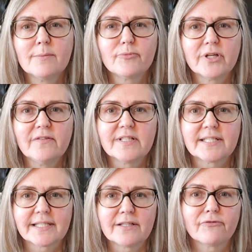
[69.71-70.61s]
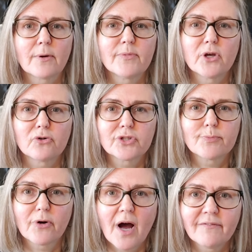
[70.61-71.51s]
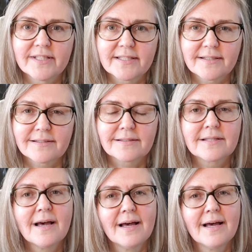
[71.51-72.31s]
previously from those provinces.